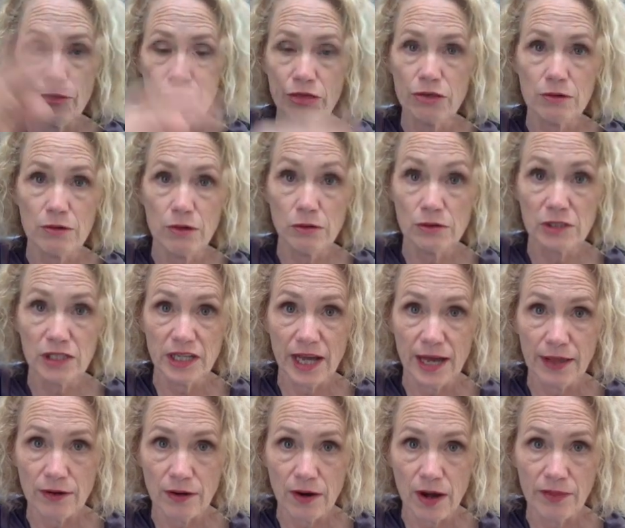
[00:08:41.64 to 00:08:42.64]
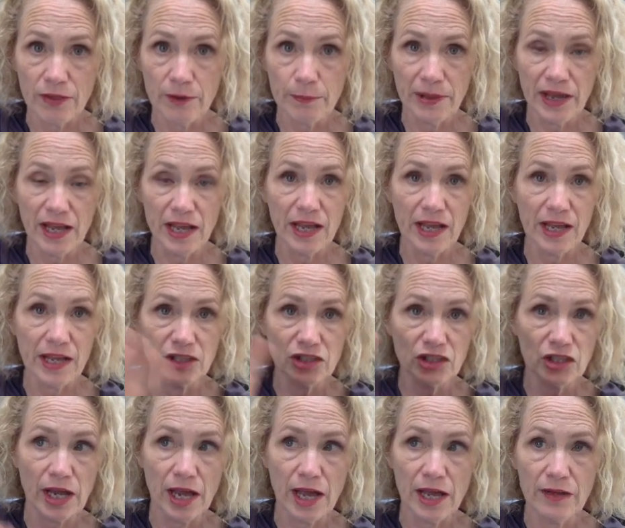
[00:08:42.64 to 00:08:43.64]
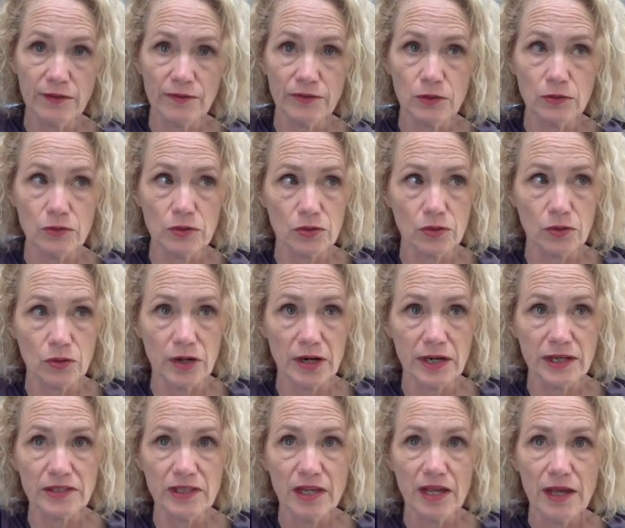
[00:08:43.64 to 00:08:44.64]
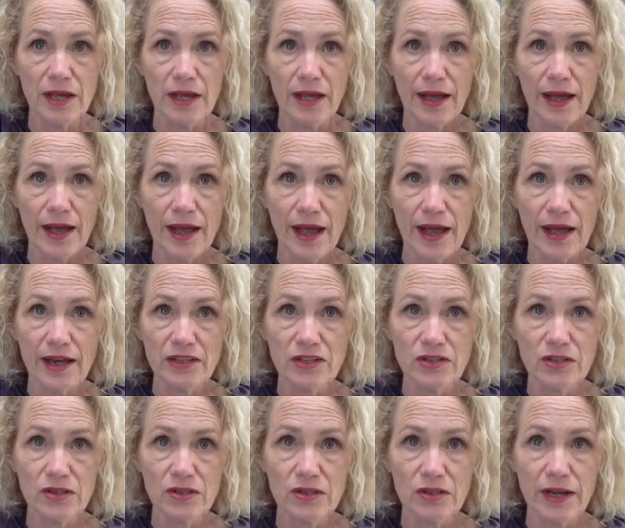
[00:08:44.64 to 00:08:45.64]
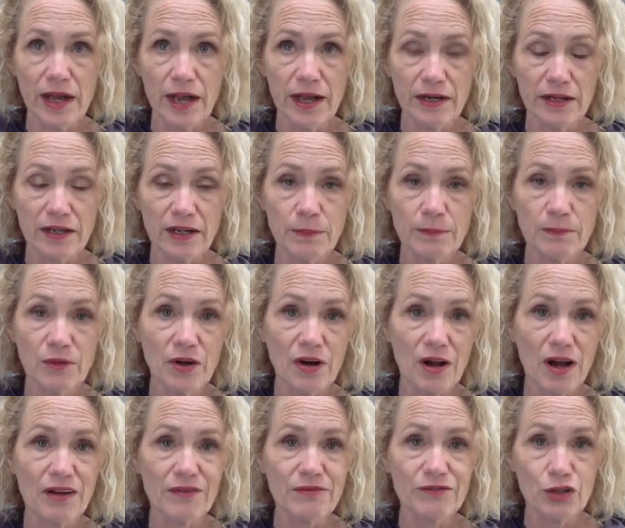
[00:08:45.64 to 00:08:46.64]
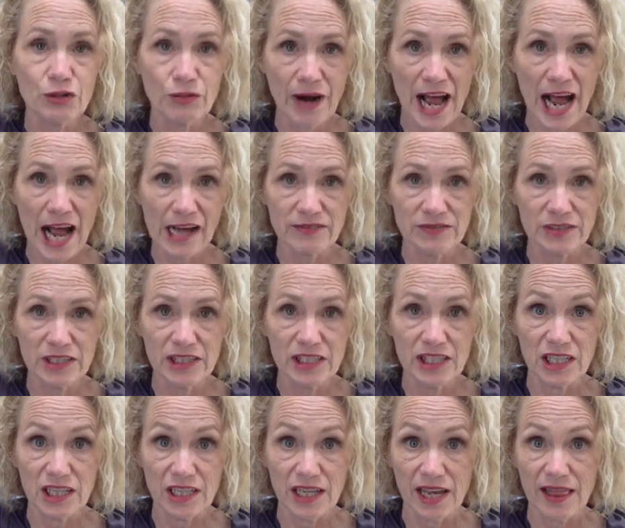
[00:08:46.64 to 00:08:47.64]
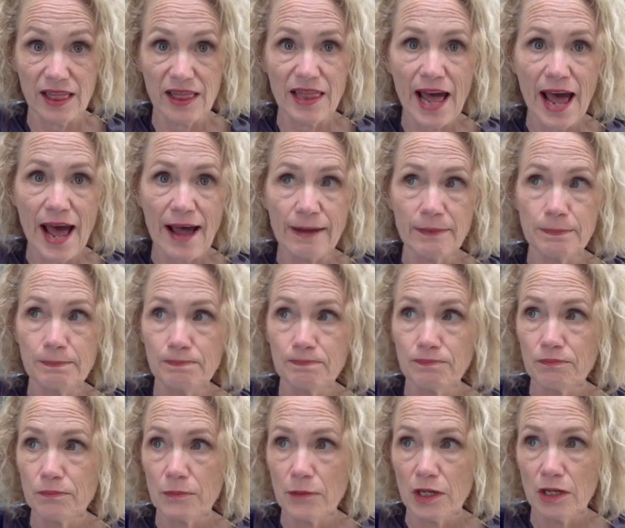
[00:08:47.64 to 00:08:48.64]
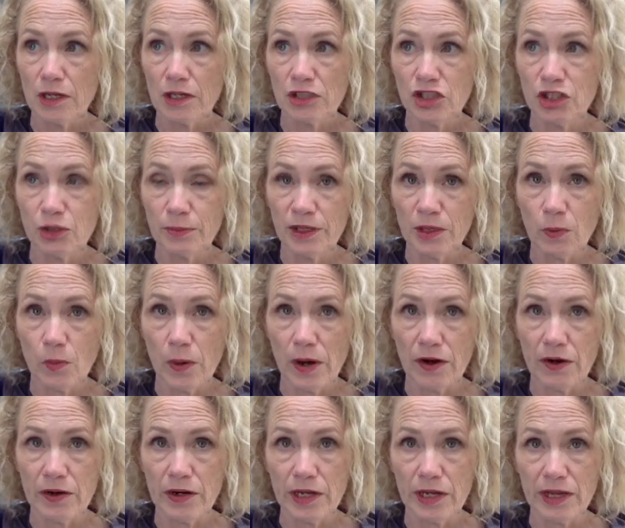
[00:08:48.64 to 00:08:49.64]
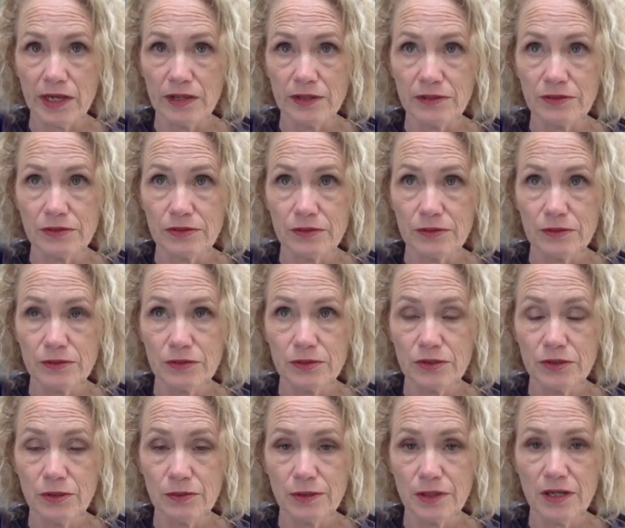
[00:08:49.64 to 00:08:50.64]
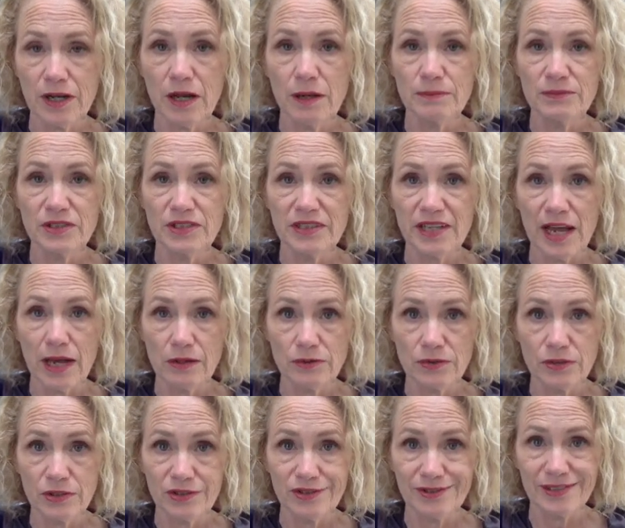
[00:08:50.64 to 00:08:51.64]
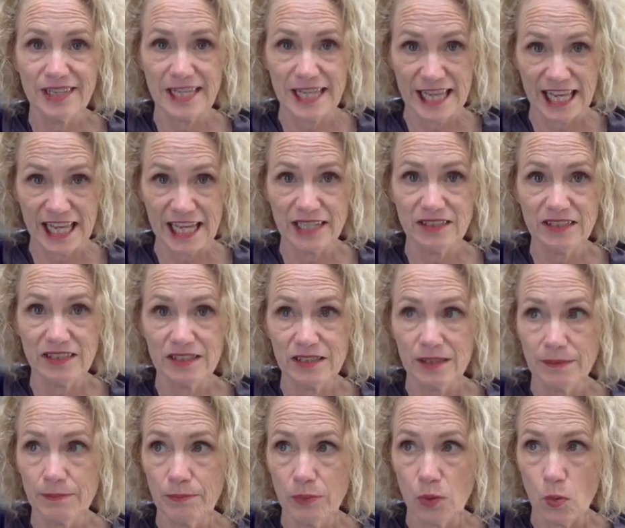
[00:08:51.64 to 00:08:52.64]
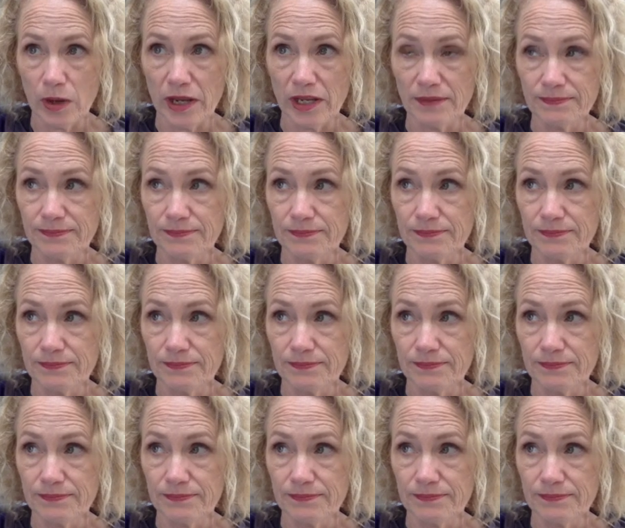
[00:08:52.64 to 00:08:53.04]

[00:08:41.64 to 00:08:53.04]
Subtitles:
thrown together on the page and a few stories. And it took any number of drafts to get that to be where it is. So it comes down to this point.